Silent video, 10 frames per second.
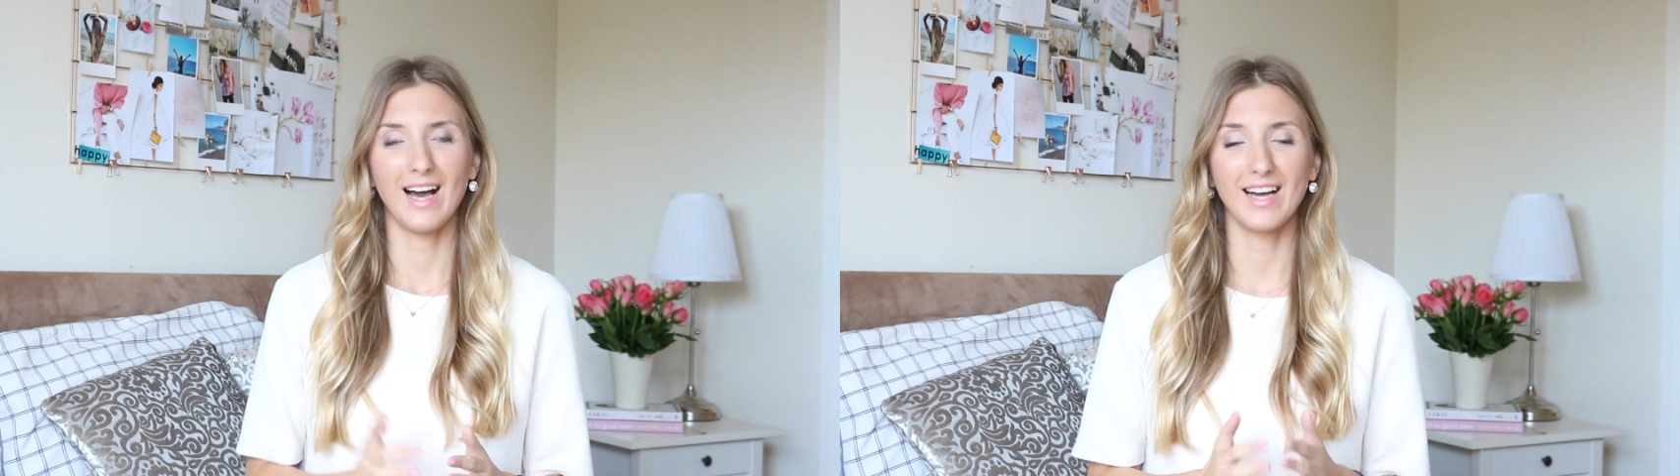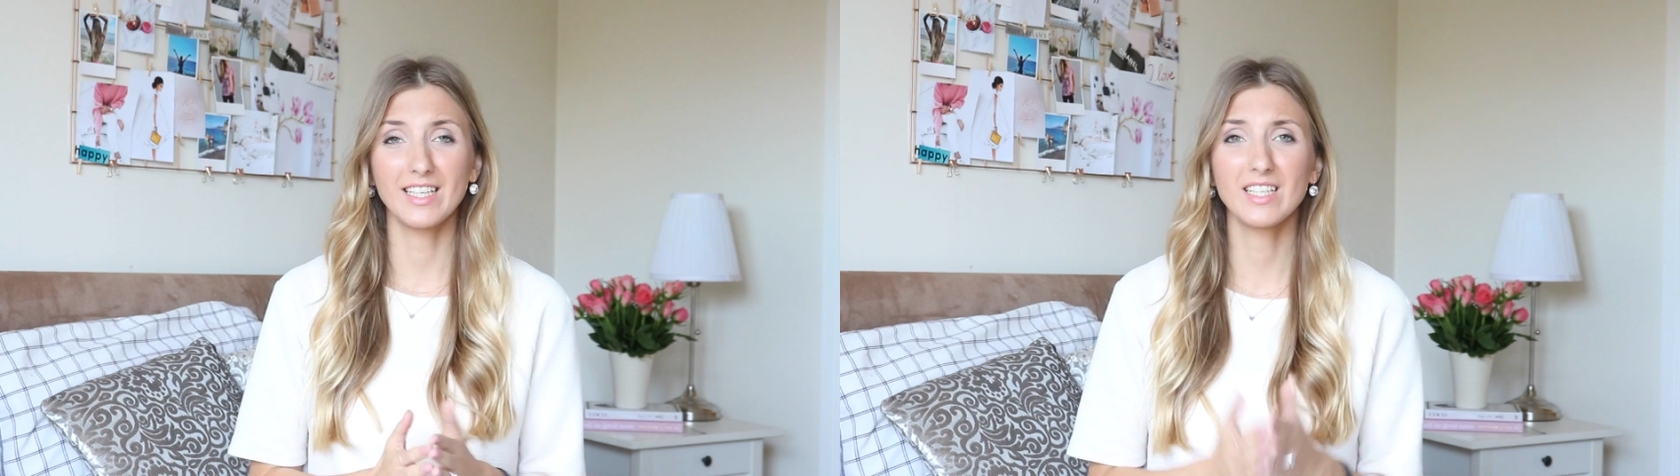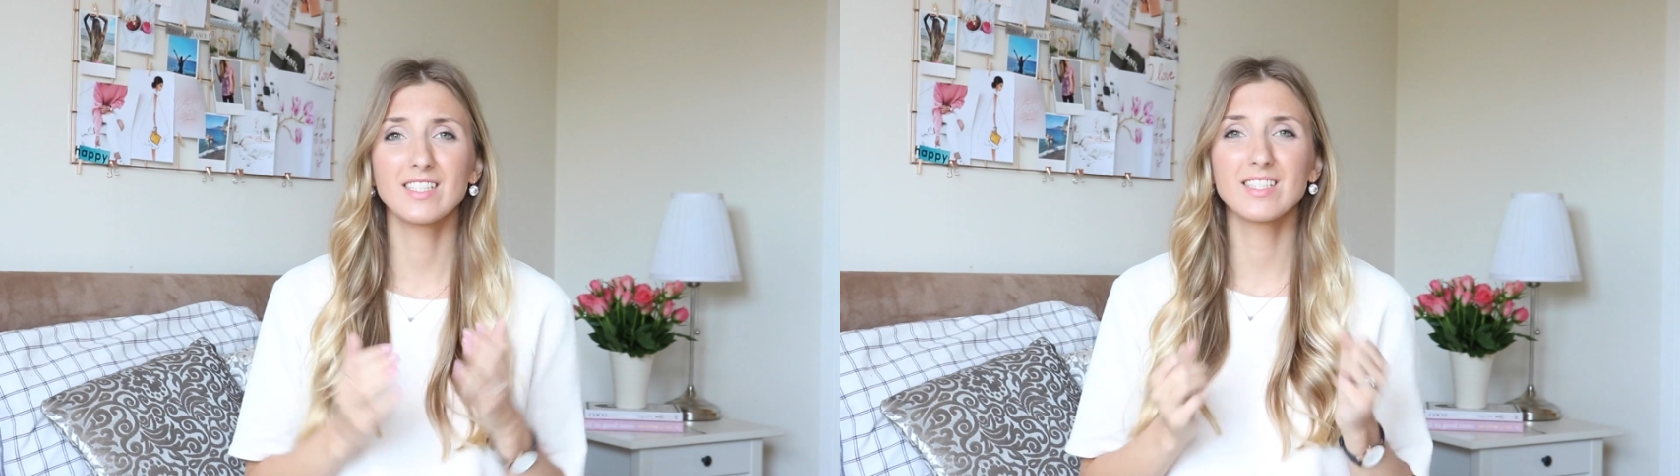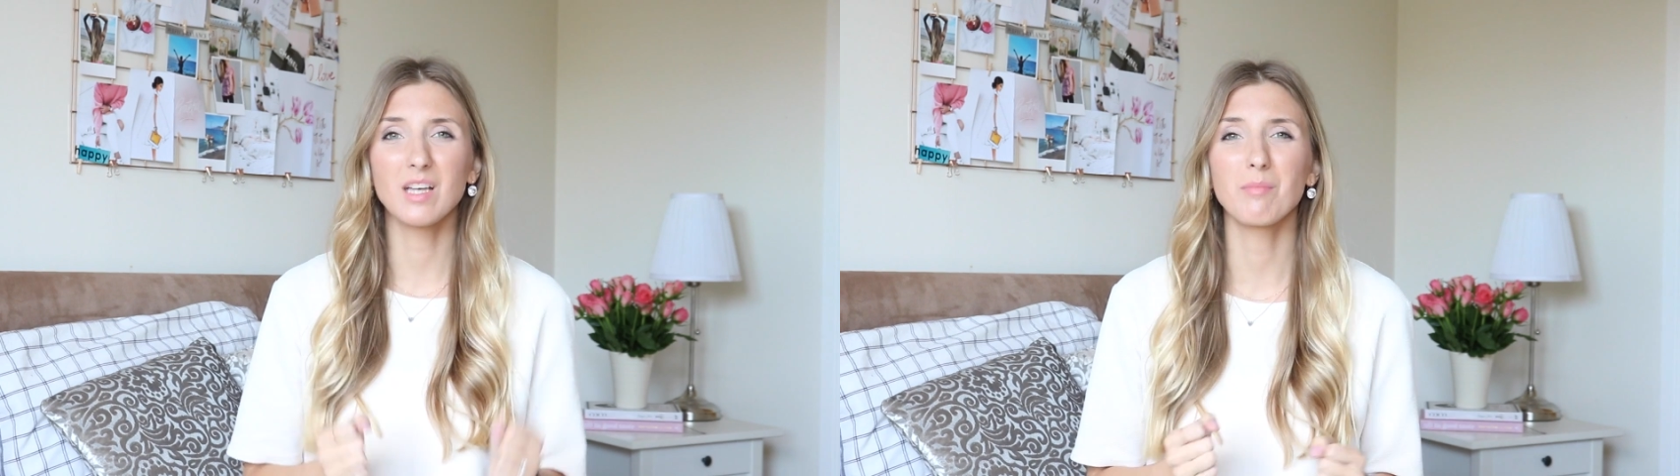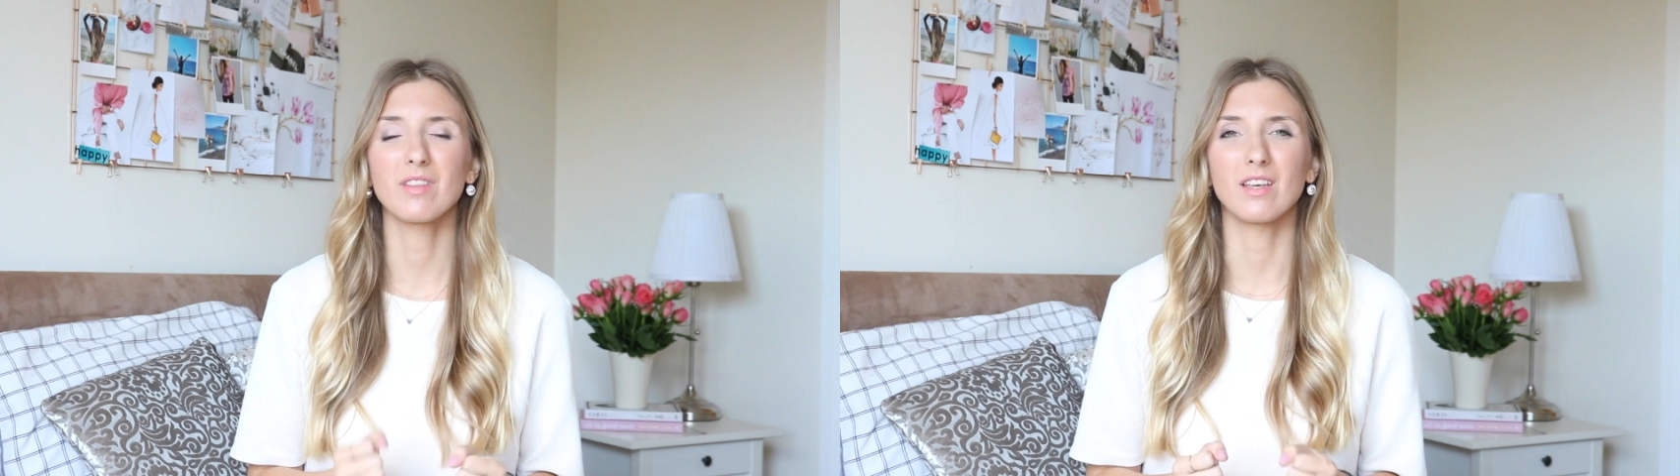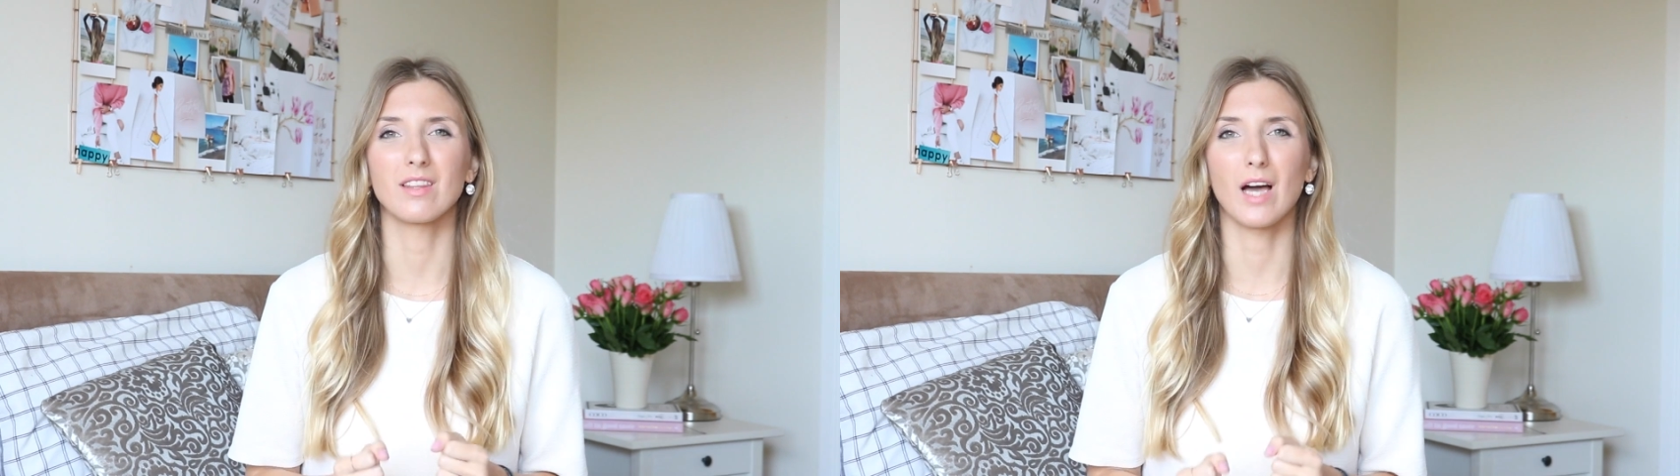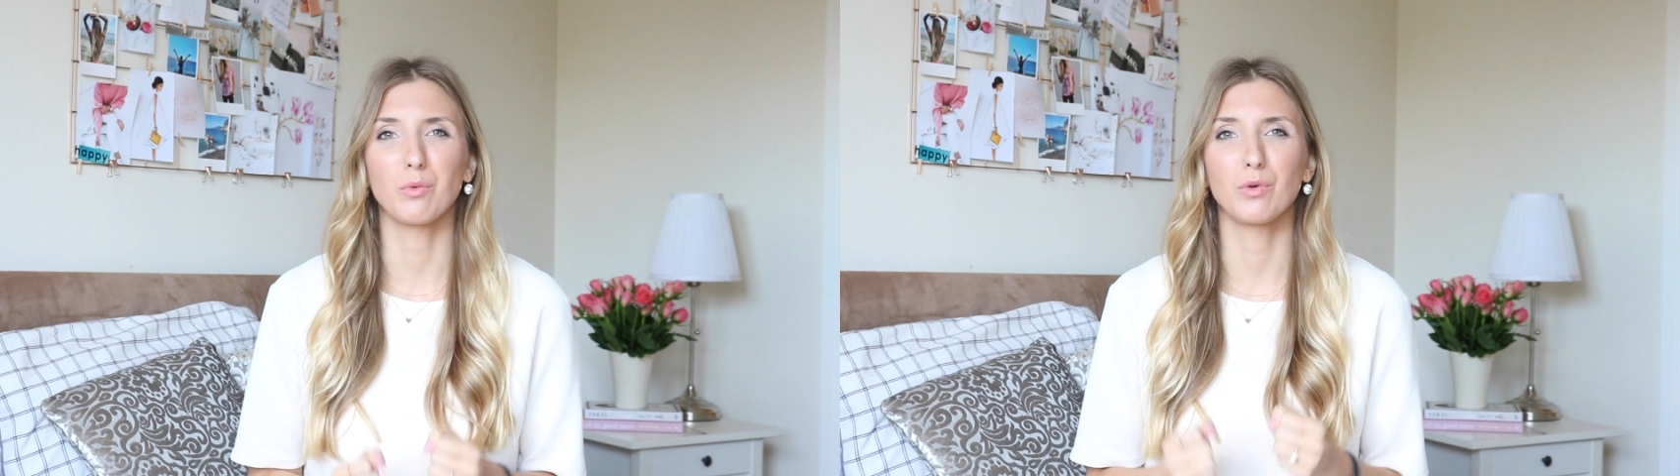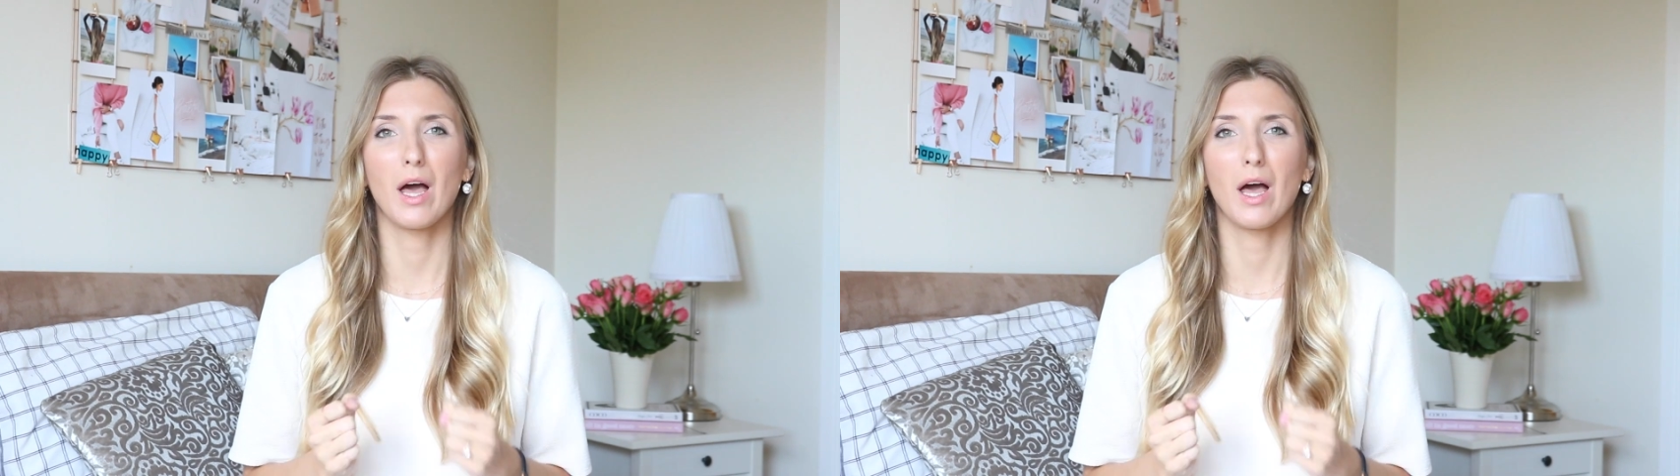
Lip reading: I needed something that would